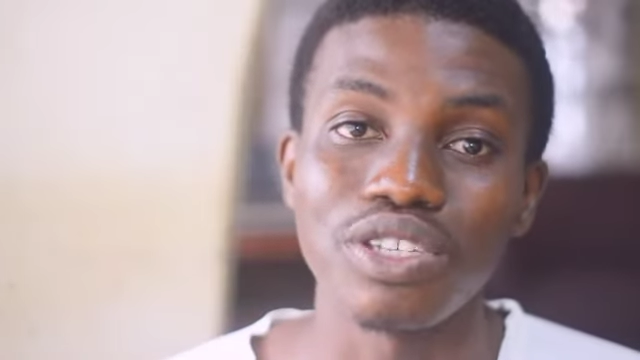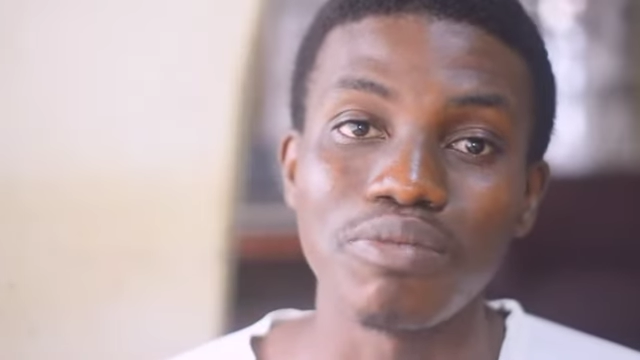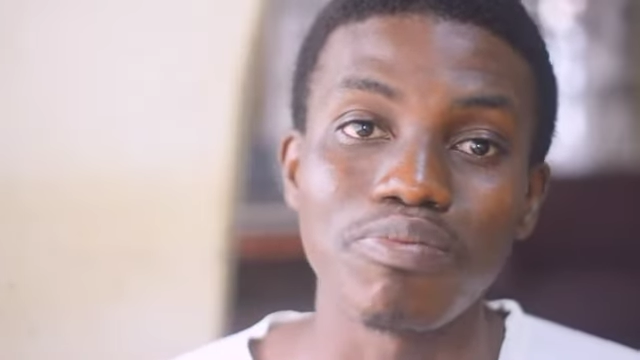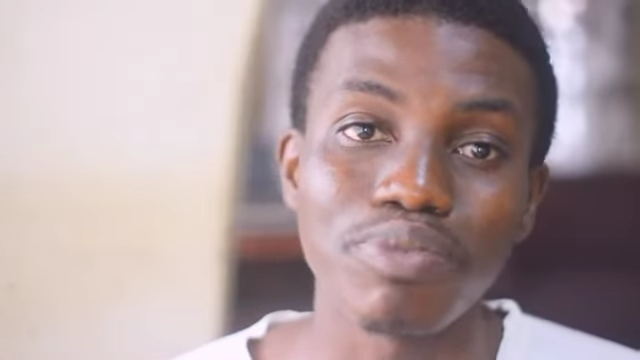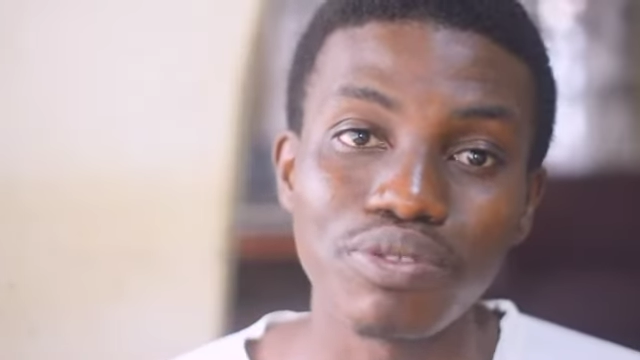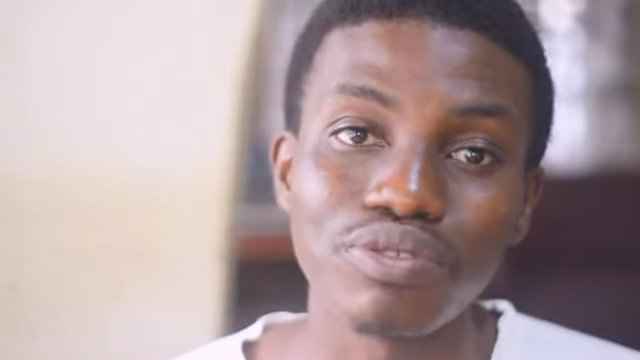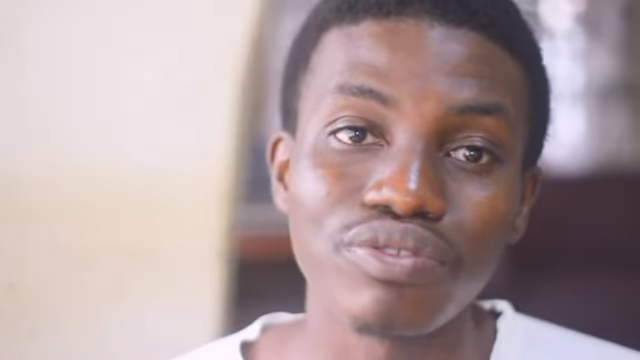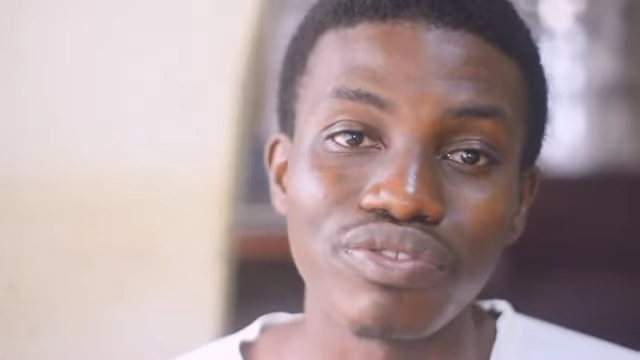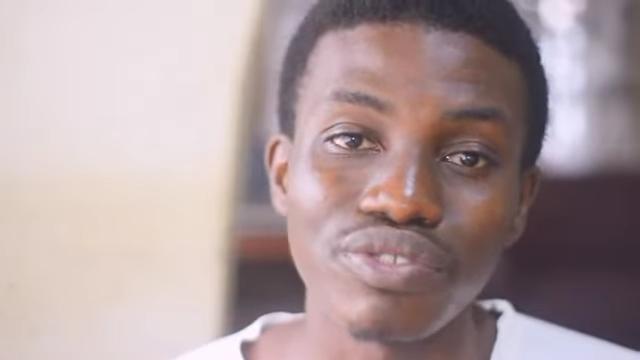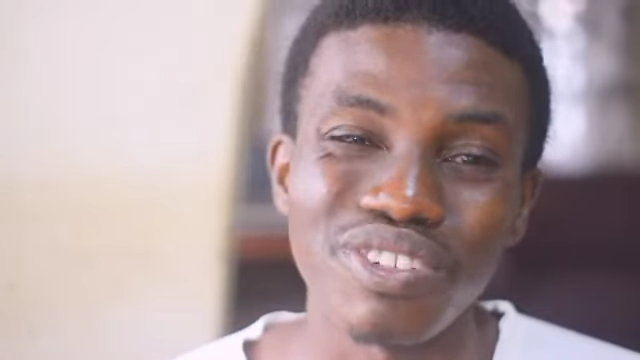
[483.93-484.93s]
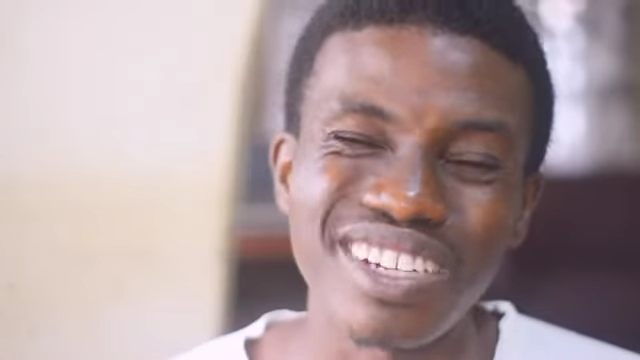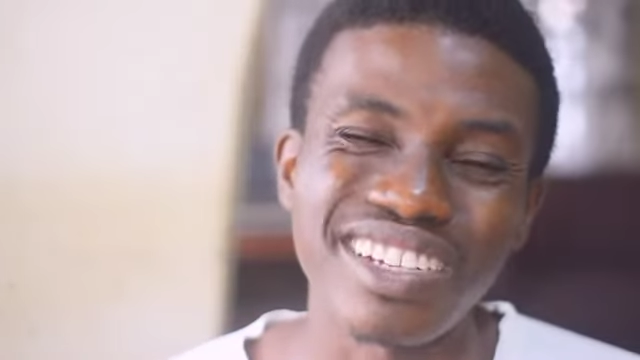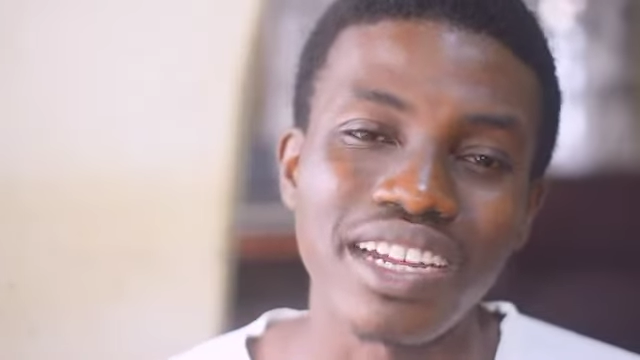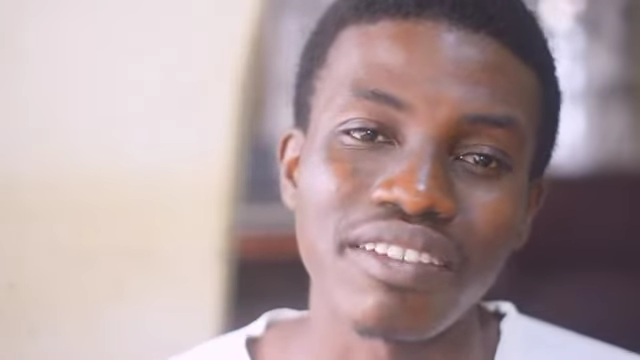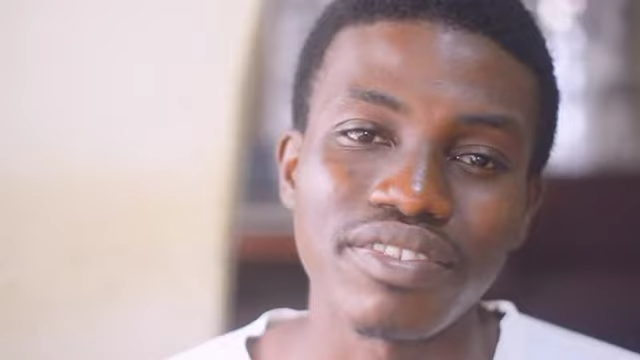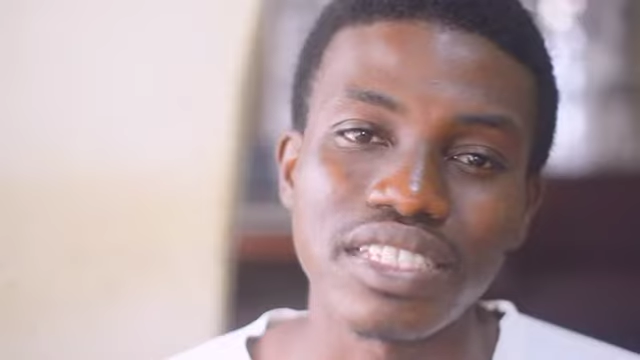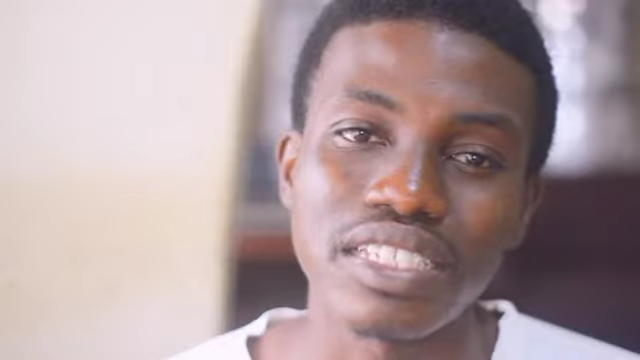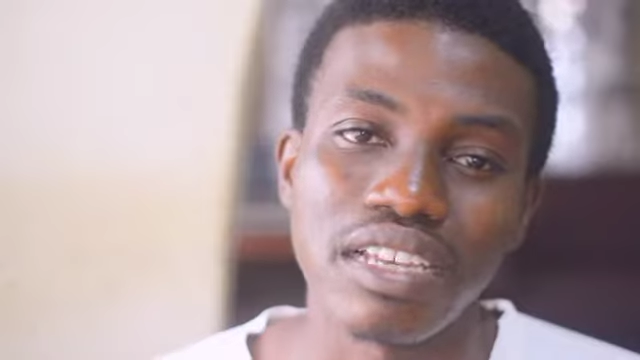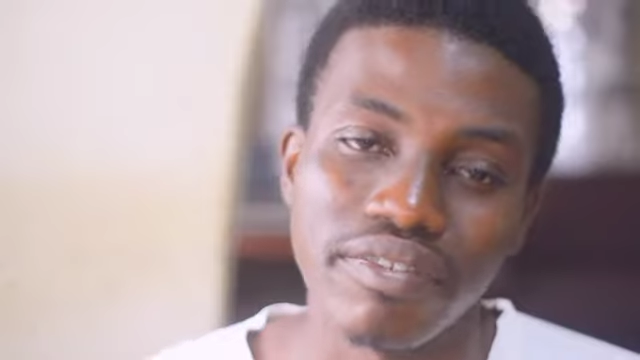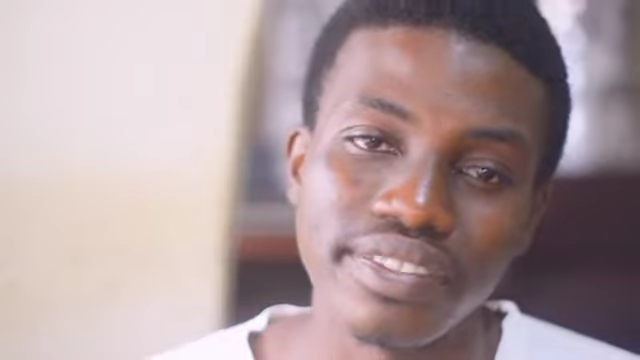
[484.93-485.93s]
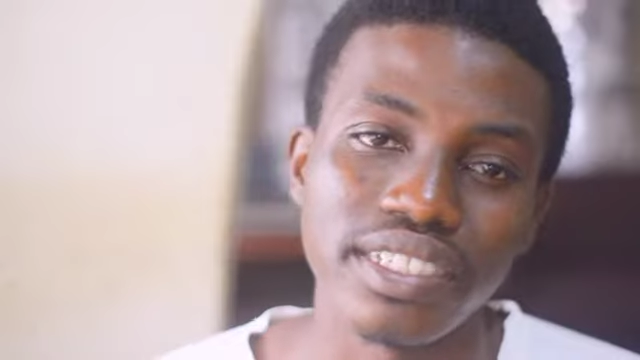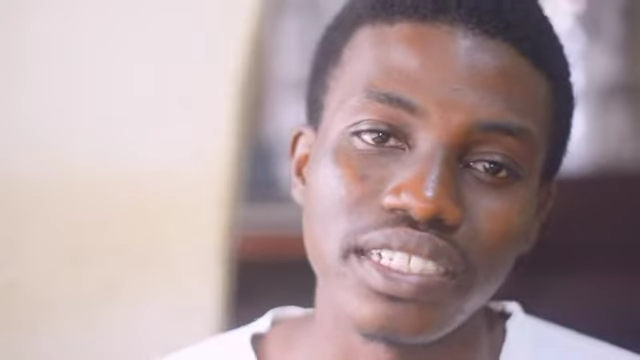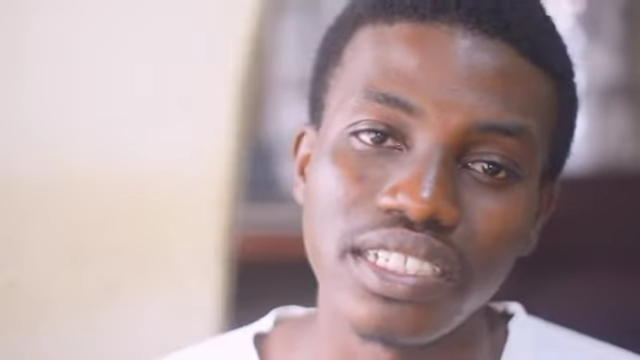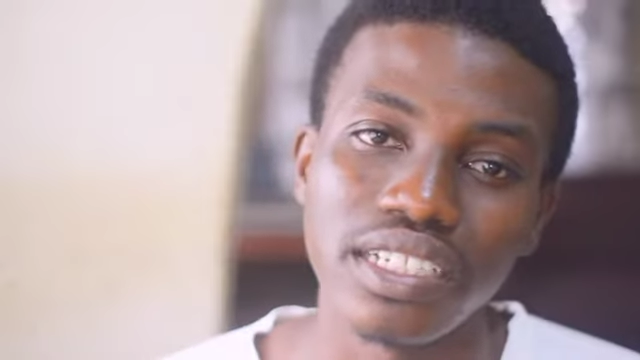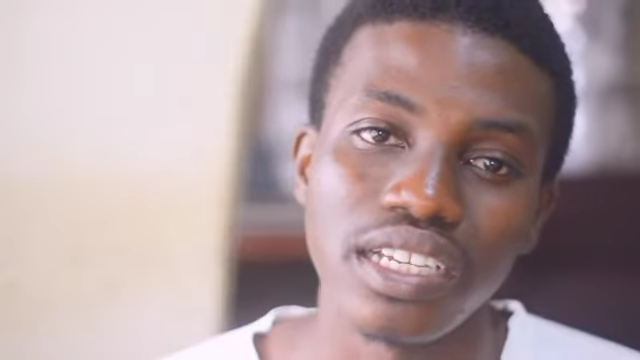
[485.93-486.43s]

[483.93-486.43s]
improve your craft every day.